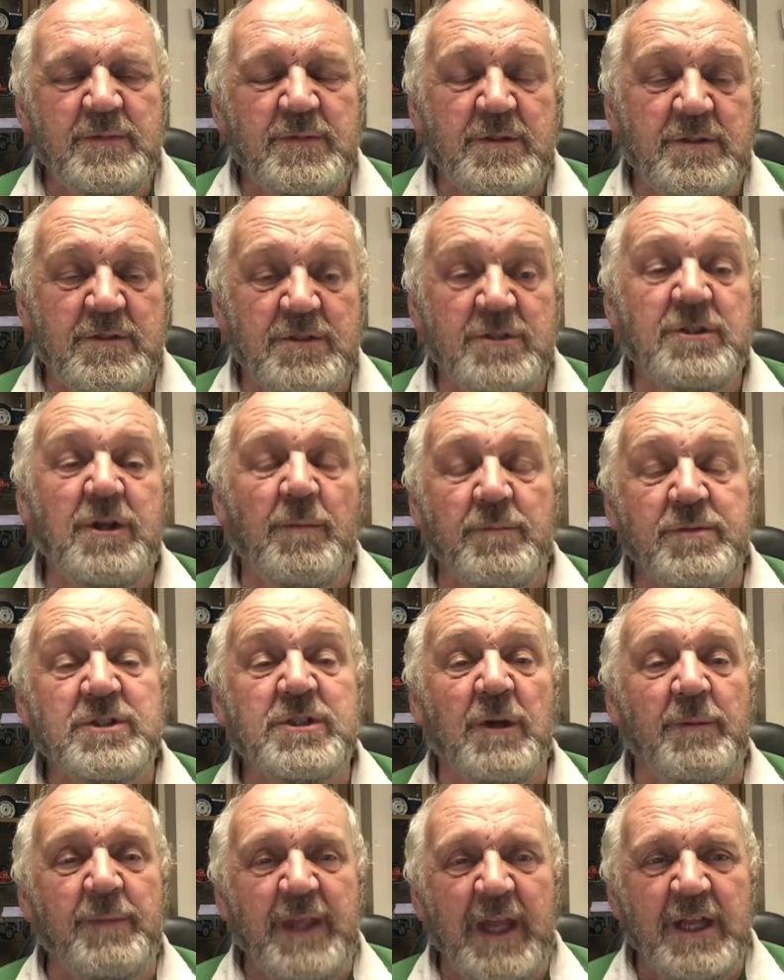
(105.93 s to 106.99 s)

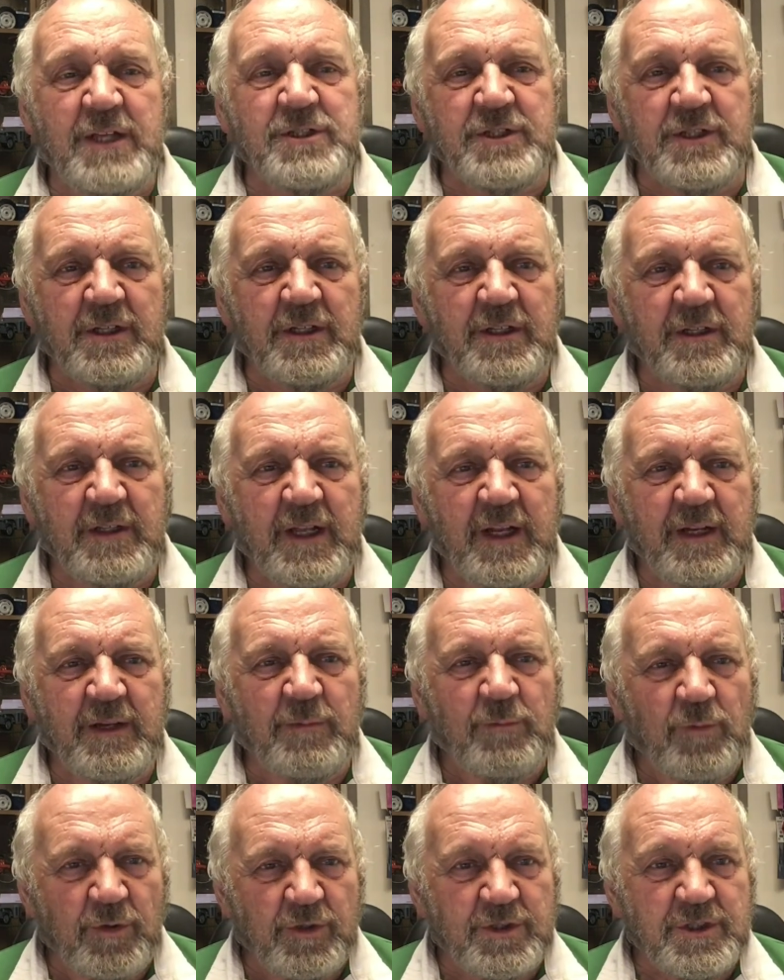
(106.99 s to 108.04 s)
stopped the engine, and then it
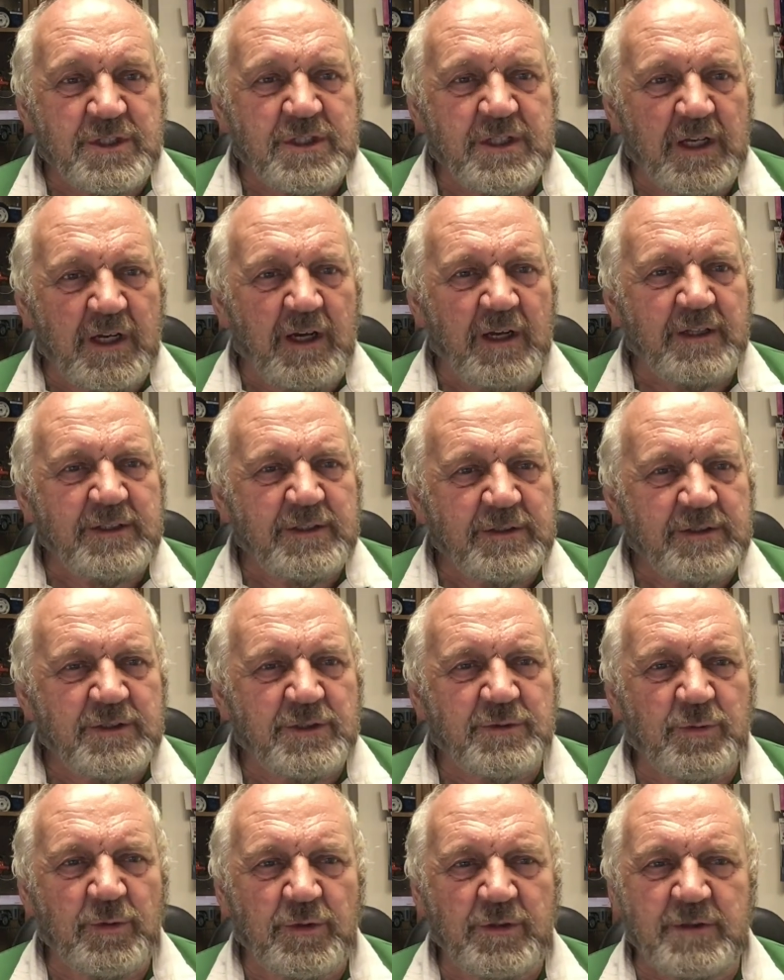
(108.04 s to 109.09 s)
wouldn't start. It
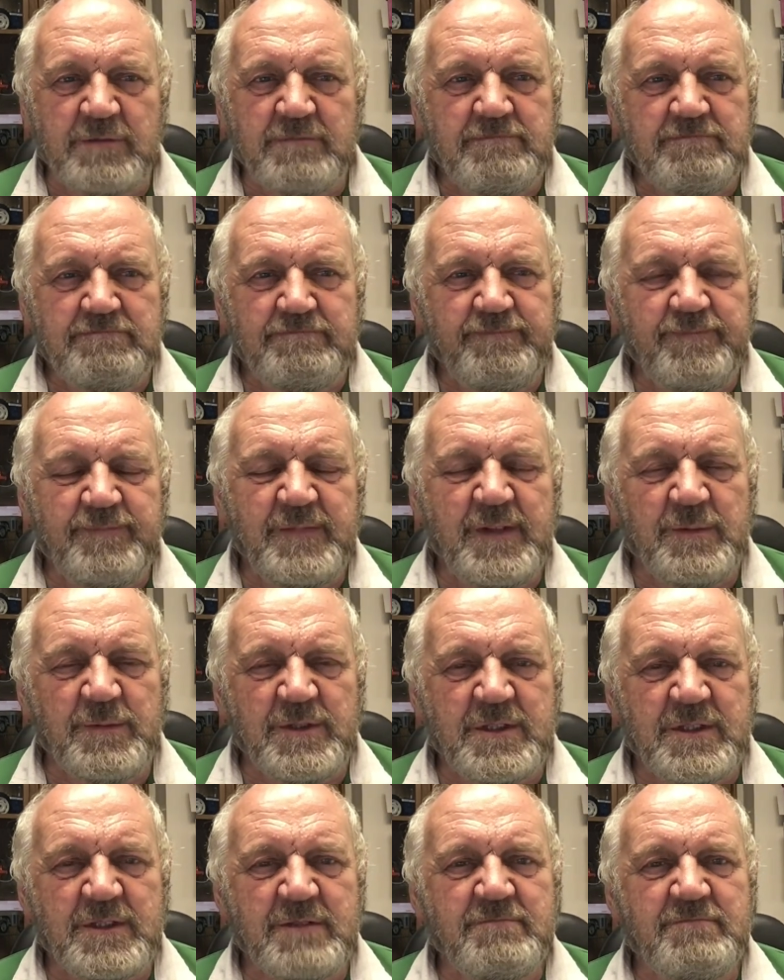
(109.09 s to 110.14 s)
just wouldn't. It
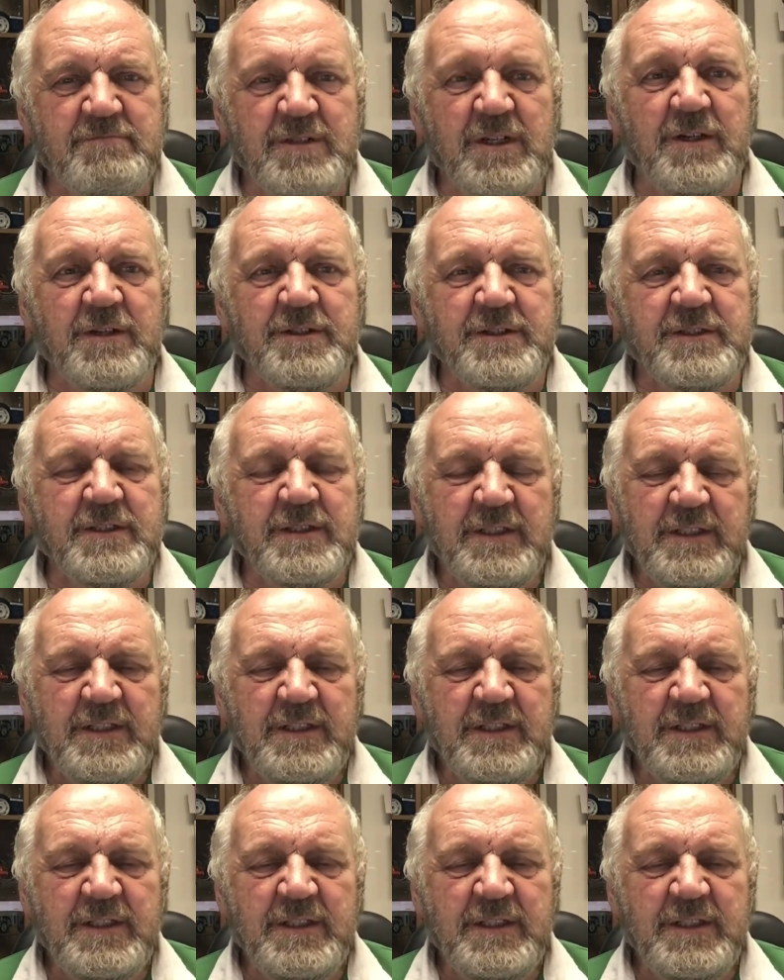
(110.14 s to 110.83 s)
was tight.